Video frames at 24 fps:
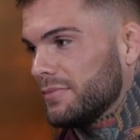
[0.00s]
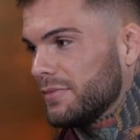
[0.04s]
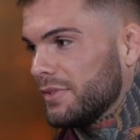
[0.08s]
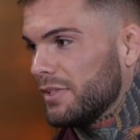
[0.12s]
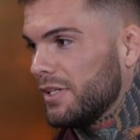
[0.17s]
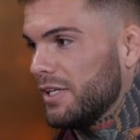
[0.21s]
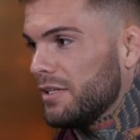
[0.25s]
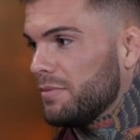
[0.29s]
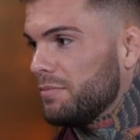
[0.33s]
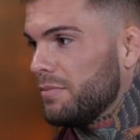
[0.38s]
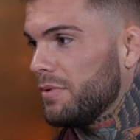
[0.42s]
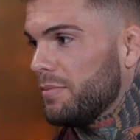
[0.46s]

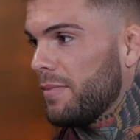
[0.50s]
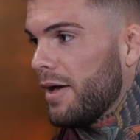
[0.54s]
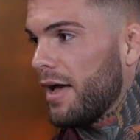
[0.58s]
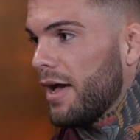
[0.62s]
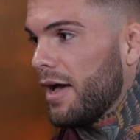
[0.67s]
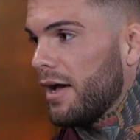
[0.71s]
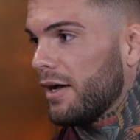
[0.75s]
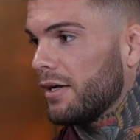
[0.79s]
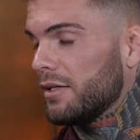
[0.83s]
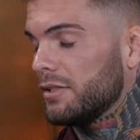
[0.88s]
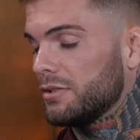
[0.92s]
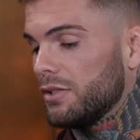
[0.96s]
Getting me
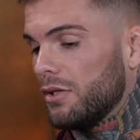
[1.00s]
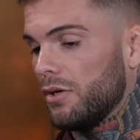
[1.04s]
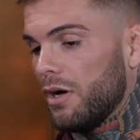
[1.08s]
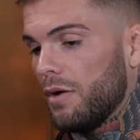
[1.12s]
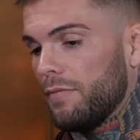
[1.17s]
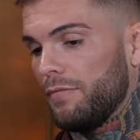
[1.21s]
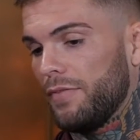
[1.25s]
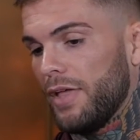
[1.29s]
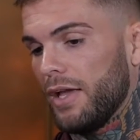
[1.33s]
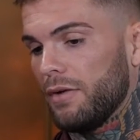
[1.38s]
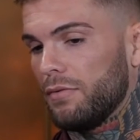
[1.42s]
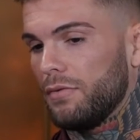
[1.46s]
back. So
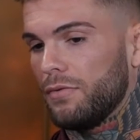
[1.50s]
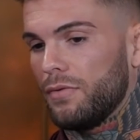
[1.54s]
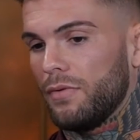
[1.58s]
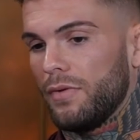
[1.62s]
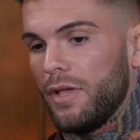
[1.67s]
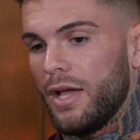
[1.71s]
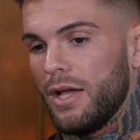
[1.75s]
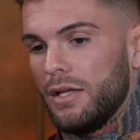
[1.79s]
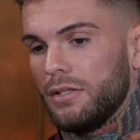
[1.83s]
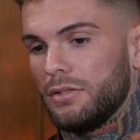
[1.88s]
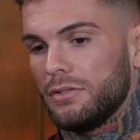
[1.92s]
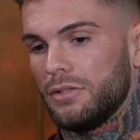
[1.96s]
I'm thankful for
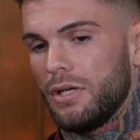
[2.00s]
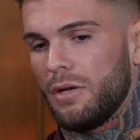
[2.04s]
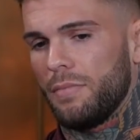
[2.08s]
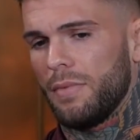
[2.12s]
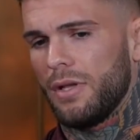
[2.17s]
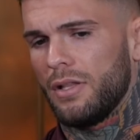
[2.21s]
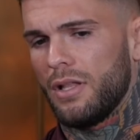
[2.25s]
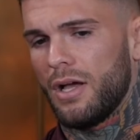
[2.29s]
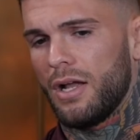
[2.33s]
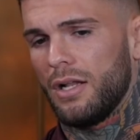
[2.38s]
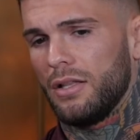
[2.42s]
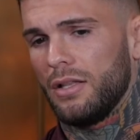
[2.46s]
that. He's taught me
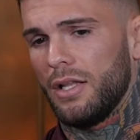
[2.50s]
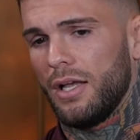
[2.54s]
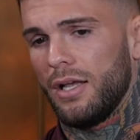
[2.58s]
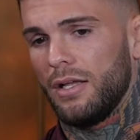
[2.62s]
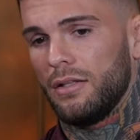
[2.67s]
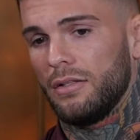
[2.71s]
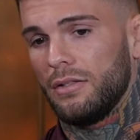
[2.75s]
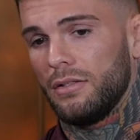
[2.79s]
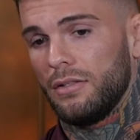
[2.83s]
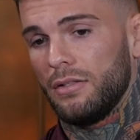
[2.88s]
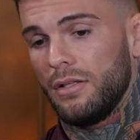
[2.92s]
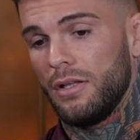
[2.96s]
a lot
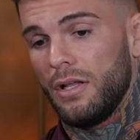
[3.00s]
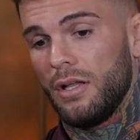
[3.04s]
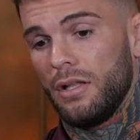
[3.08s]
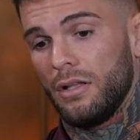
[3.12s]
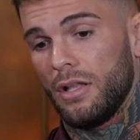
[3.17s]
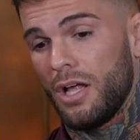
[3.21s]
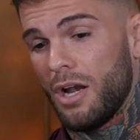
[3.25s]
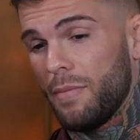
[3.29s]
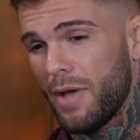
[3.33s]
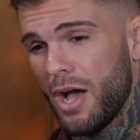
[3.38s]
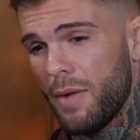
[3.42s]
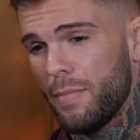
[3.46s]

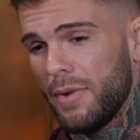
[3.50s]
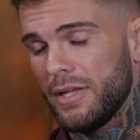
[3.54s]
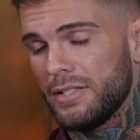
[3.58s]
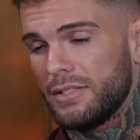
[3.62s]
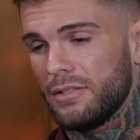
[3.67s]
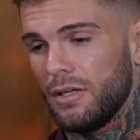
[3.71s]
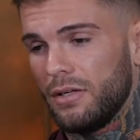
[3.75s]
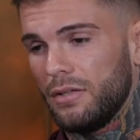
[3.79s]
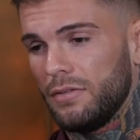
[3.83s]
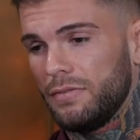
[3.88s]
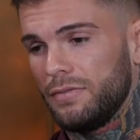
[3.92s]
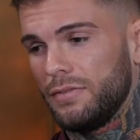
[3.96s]
about
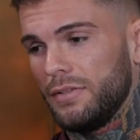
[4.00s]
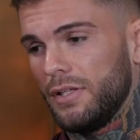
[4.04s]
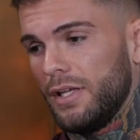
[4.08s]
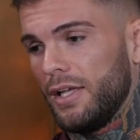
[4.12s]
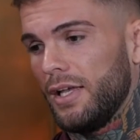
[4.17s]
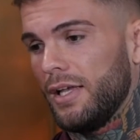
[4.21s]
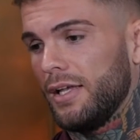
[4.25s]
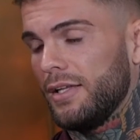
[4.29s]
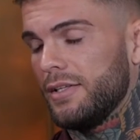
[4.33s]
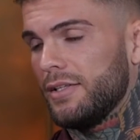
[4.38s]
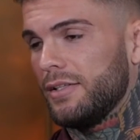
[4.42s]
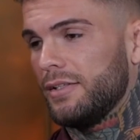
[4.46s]
myself,
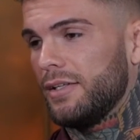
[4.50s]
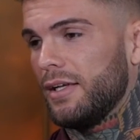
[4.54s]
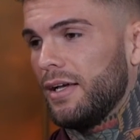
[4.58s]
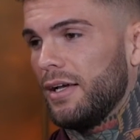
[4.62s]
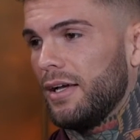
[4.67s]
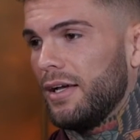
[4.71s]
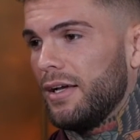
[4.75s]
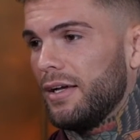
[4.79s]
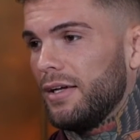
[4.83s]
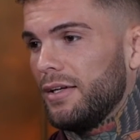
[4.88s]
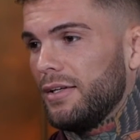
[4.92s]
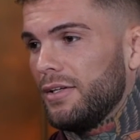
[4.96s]
and
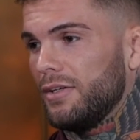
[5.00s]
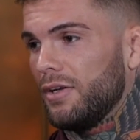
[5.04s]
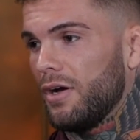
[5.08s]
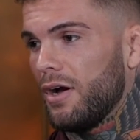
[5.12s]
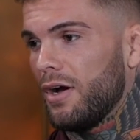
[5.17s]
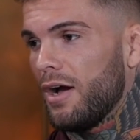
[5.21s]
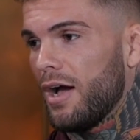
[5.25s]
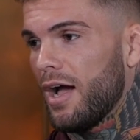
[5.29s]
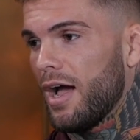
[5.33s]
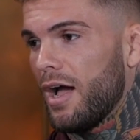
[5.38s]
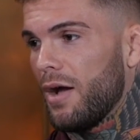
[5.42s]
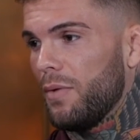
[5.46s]

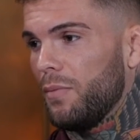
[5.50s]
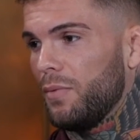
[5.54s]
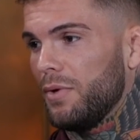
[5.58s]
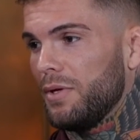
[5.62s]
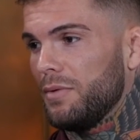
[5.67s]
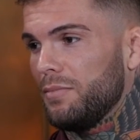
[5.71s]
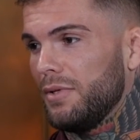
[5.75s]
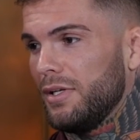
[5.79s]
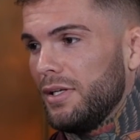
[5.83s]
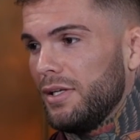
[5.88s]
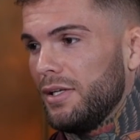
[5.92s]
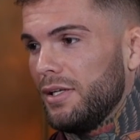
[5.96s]
I
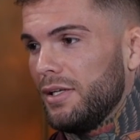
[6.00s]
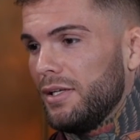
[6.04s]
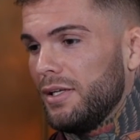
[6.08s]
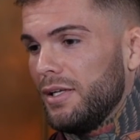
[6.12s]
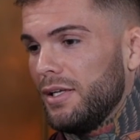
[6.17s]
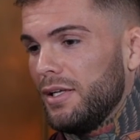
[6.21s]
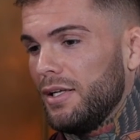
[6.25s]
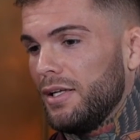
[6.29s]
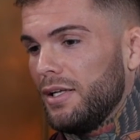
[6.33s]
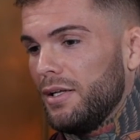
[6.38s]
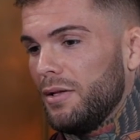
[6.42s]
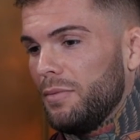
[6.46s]
wouldn't be
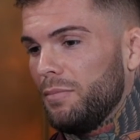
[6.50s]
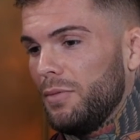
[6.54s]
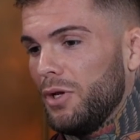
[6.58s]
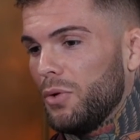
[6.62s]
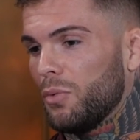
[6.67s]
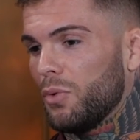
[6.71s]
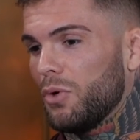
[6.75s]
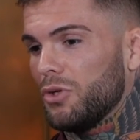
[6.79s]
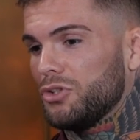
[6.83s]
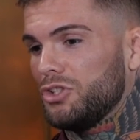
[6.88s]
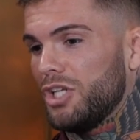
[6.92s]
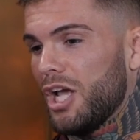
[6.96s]
a
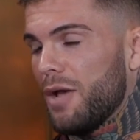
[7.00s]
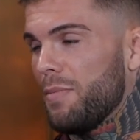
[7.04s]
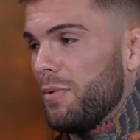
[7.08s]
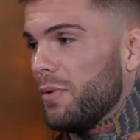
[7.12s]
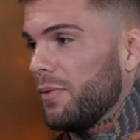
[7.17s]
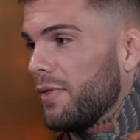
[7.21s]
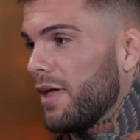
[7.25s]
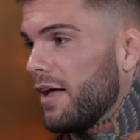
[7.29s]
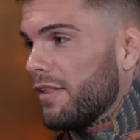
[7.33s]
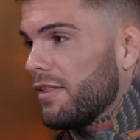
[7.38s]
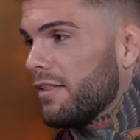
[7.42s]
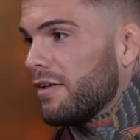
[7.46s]
world champion
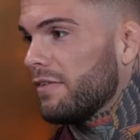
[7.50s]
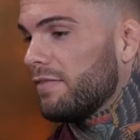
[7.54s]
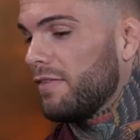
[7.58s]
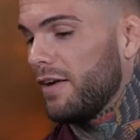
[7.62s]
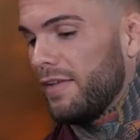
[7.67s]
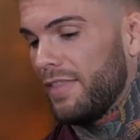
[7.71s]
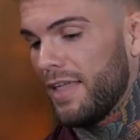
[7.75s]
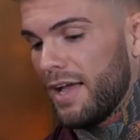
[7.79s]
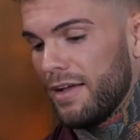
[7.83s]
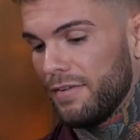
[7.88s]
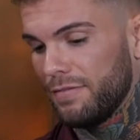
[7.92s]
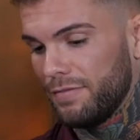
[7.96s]
without that
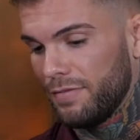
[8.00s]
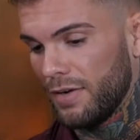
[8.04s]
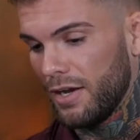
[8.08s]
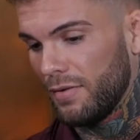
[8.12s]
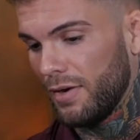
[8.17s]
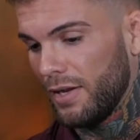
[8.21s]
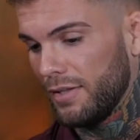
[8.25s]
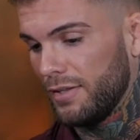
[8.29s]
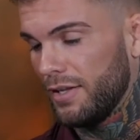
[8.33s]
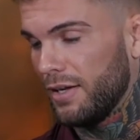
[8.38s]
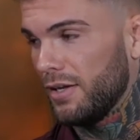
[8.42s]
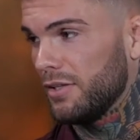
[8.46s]
fight. That fight
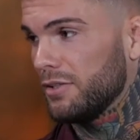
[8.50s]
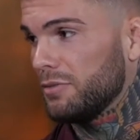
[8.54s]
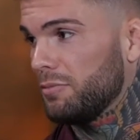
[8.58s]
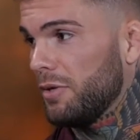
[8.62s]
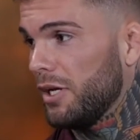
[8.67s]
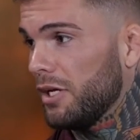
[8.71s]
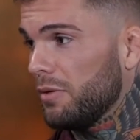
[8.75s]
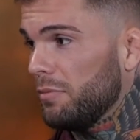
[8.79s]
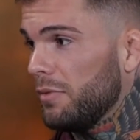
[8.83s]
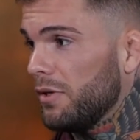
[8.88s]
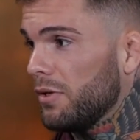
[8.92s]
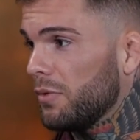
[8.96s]
right there is
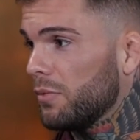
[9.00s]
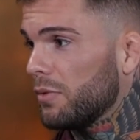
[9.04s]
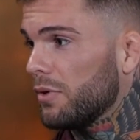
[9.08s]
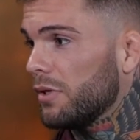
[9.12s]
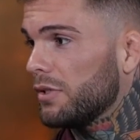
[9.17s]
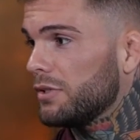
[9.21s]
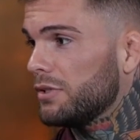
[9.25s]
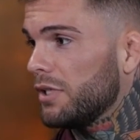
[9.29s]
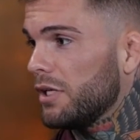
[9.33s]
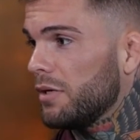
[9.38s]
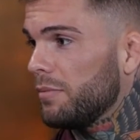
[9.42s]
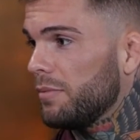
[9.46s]
making me the
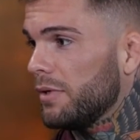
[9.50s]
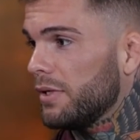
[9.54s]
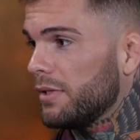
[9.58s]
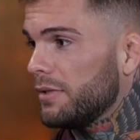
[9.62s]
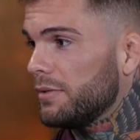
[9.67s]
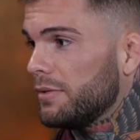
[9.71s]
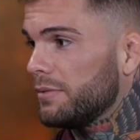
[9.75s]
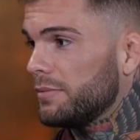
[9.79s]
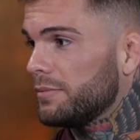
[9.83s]
world champion.